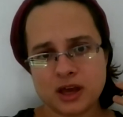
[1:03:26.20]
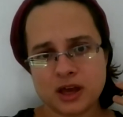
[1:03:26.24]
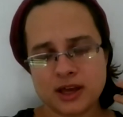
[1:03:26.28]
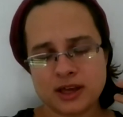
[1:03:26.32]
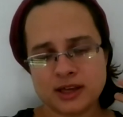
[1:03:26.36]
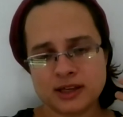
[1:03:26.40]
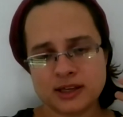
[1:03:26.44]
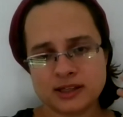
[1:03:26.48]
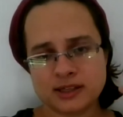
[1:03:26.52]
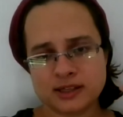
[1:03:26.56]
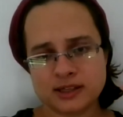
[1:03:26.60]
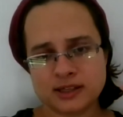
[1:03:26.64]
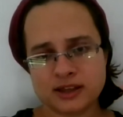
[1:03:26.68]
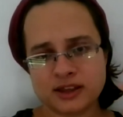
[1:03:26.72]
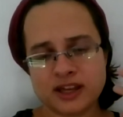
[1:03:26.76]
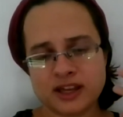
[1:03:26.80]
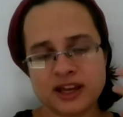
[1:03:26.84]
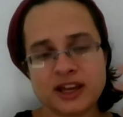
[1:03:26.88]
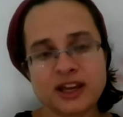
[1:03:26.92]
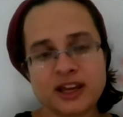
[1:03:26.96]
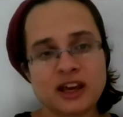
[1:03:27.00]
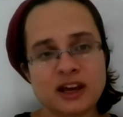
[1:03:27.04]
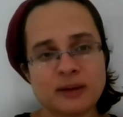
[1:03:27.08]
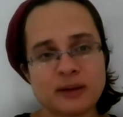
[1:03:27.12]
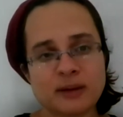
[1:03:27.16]
is
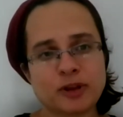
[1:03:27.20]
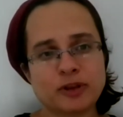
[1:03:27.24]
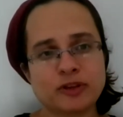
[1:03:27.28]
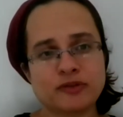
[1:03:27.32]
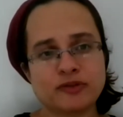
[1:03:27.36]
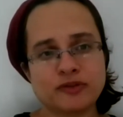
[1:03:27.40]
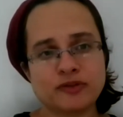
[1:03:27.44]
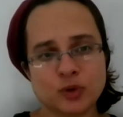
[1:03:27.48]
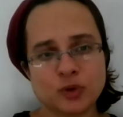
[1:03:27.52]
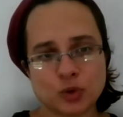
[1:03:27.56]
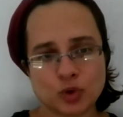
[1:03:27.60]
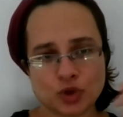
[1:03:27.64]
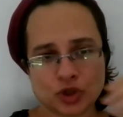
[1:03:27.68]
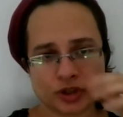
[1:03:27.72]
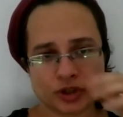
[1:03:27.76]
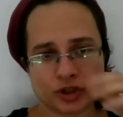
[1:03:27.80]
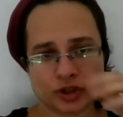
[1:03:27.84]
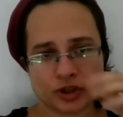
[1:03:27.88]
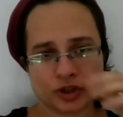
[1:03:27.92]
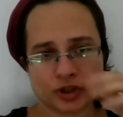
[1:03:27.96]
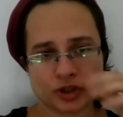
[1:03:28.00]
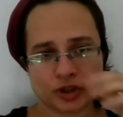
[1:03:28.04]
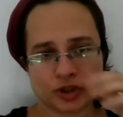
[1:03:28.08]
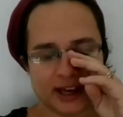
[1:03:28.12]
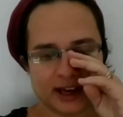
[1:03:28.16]
thinking about the future.
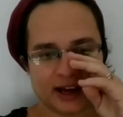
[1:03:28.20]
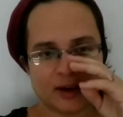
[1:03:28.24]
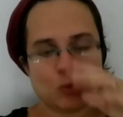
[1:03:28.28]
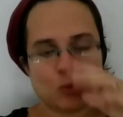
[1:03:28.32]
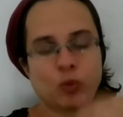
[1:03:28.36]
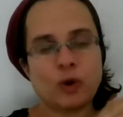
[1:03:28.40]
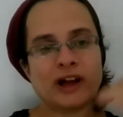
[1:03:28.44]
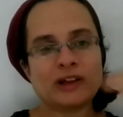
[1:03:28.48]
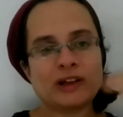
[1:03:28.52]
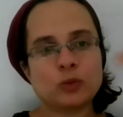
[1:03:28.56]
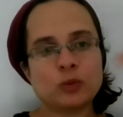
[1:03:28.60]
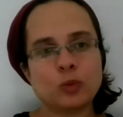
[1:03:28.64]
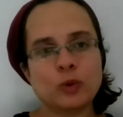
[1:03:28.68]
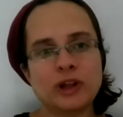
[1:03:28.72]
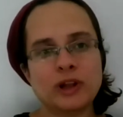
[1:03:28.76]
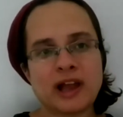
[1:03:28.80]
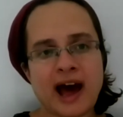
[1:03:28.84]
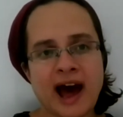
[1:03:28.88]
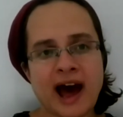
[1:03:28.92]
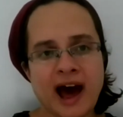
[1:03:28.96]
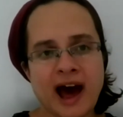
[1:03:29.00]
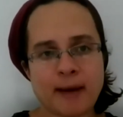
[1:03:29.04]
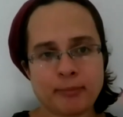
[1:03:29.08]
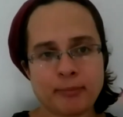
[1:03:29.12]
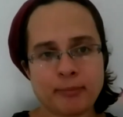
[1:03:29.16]
He's thinking, "What will
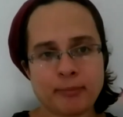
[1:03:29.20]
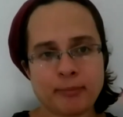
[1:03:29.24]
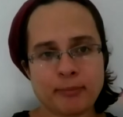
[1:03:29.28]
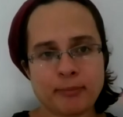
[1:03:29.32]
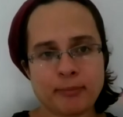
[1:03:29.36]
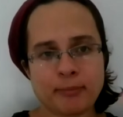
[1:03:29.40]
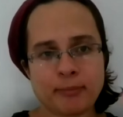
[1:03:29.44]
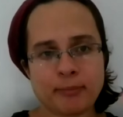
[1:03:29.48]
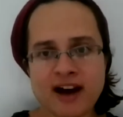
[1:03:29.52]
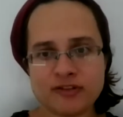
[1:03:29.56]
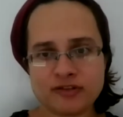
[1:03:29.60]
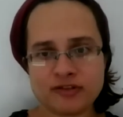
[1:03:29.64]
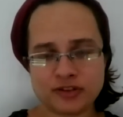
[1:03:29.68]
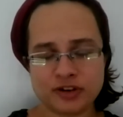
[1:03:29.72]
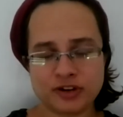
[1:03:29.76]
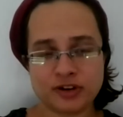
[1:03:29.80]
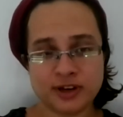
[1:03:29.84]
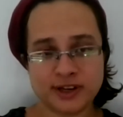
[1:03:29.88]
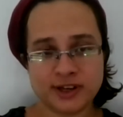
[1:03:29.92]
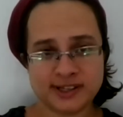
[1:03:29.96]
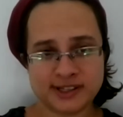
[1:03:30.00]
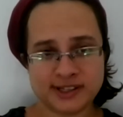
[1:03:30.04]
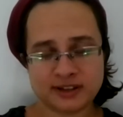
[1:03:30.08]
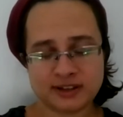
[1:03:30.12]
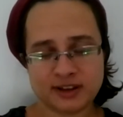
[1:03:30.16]
happen after
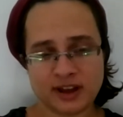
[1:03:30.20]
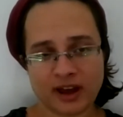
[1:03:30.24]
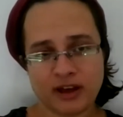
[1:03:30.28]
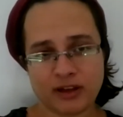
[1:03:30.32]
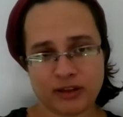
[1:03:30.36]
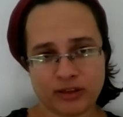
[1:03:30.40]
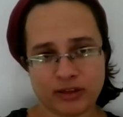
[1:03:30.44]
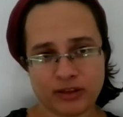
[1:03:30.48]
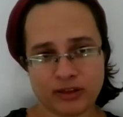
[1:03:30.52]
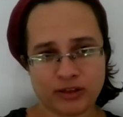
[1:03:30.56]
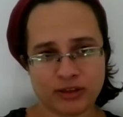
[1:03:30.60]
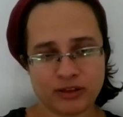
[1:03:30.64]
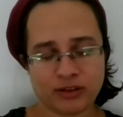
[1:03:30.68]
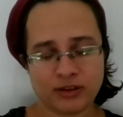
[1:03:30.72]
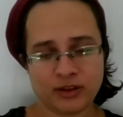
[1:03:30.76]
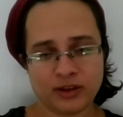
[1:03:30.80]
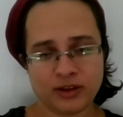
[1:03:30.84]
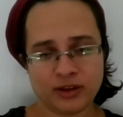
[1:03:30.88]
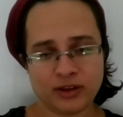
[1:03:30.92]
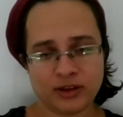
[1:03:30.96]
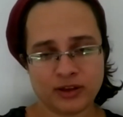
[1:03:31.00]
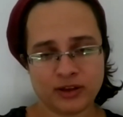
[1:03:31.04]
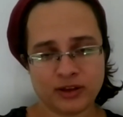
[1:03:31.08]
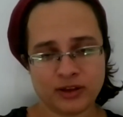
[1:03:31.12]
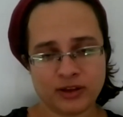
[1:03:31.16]
his death?"
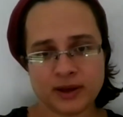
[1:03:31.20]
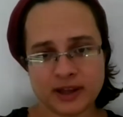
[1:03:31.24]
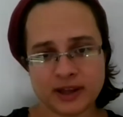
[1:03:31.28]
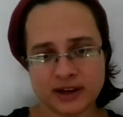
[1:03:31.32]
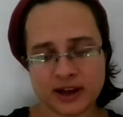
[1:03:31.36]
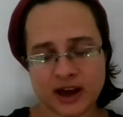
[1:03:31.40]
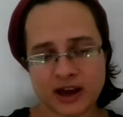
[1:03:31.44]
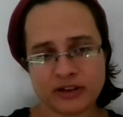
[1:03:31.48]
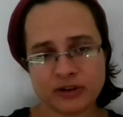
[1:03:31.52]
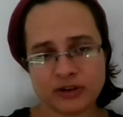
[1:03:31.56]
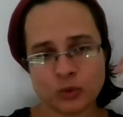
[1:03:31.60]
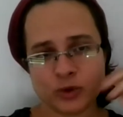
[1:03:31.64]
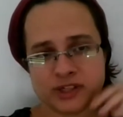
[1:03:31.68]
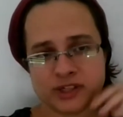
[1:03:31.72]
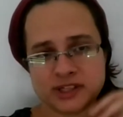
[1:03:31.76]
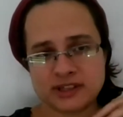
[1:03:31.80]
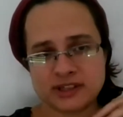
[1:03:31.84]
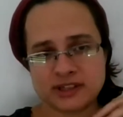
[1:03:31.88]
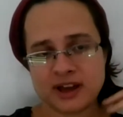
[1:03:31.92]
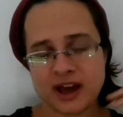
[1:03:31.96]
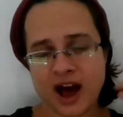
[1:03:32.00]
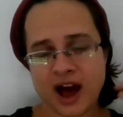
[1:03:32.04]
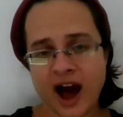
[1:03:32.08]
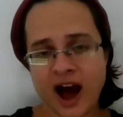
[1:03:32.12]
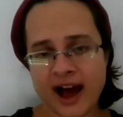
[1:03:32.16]
in other words,
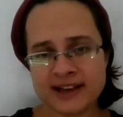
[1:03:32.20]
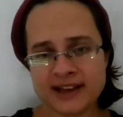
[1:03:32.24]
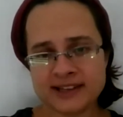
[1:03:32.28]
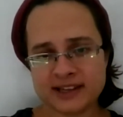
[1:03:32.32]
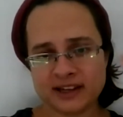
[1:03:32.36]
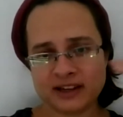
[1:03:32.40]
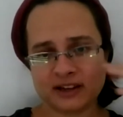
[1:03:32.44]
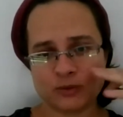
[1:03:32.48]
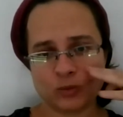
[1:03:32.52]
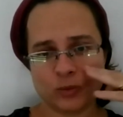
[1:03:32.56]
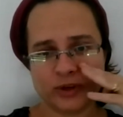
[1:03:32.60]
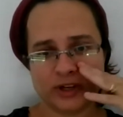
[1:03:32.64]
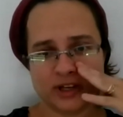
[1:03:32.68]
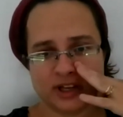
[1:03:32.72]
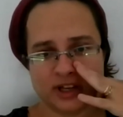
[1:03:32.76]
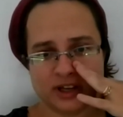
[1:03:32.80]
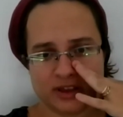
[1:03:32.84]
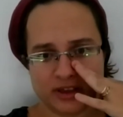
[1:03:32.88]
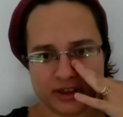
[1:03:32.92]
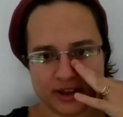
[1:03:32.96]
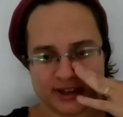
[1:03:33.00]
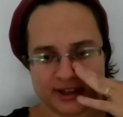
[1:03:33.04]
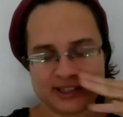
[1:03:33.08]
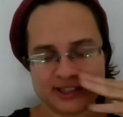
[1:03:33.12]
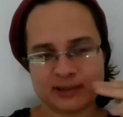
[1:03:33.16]
Isaac, when he
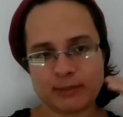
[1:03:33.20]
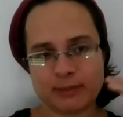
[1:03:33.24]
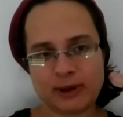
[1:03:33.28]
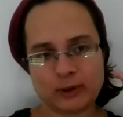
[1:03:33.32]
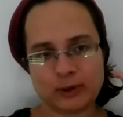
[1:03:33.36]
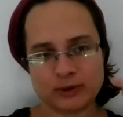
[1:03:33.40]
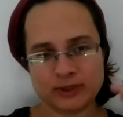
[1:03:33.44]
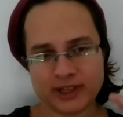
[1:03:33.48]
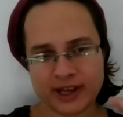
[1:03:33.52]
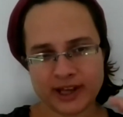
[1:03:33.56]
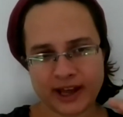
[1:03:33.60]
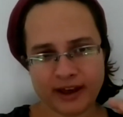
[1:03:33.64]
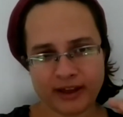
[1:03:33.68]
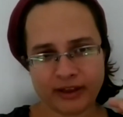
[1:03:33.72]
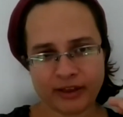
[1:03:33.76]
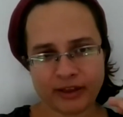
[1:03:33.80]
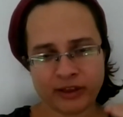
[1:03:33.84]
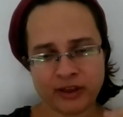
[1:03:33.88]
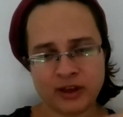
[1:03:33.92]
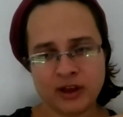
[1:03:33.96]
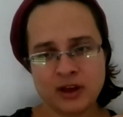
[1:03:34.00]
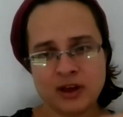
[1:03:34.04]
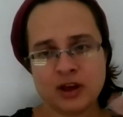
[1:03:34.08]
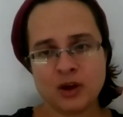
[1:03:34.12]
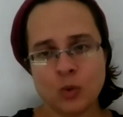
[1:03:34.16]
thinks about death,
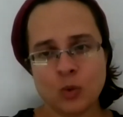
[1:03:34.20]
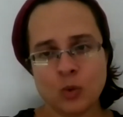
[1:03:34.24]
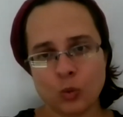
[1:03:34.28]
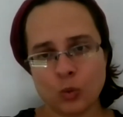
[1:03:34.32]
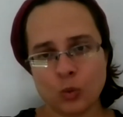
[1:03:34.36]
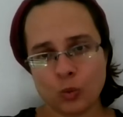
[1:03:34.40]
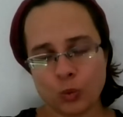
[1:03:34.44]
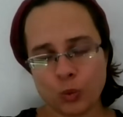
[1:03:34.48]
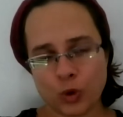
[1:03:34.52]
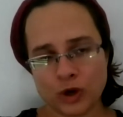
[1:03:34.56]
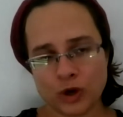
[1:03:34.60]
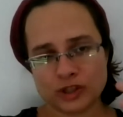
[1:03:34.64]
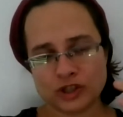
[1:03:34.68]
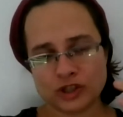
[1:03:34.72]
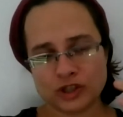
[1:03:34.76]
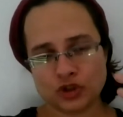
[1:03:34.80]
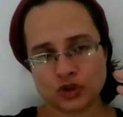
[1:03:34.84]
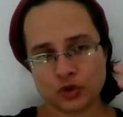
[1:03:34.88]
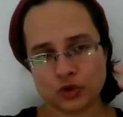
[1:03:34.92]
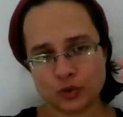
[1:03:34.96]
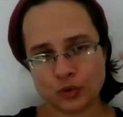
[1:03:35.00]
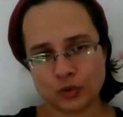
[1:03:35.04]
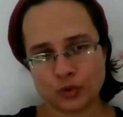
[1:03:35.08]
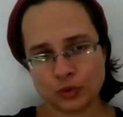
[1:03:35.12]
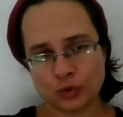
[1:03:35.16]
wants
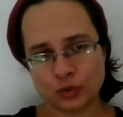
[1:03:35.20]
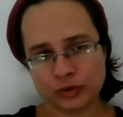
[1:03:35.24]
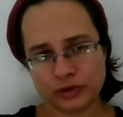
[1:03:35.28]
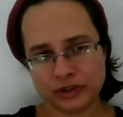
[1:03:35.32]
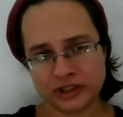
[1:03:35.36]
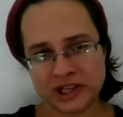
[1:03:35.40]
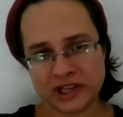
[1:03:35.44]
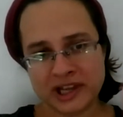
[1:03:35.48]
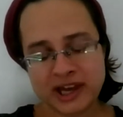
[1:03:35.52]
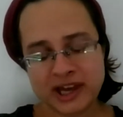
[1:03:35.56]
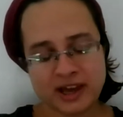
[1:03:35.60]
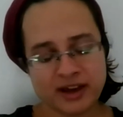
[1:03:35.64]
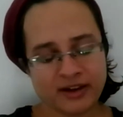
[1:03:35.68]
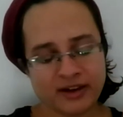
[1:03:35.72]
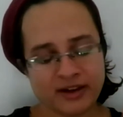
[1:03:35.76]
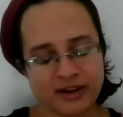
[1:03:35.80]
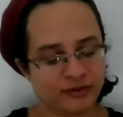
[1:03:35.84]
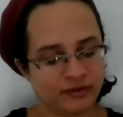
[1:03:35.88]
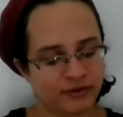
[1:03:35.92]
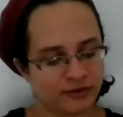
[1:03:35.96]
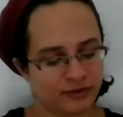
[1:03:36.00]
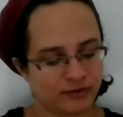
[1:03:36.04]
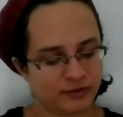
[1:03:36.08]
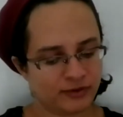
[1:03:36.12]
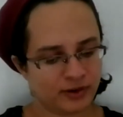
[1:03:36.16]
to
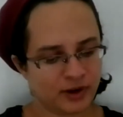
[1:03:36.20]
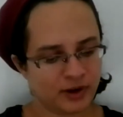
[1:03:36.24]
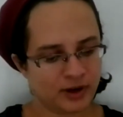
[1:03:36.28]
leave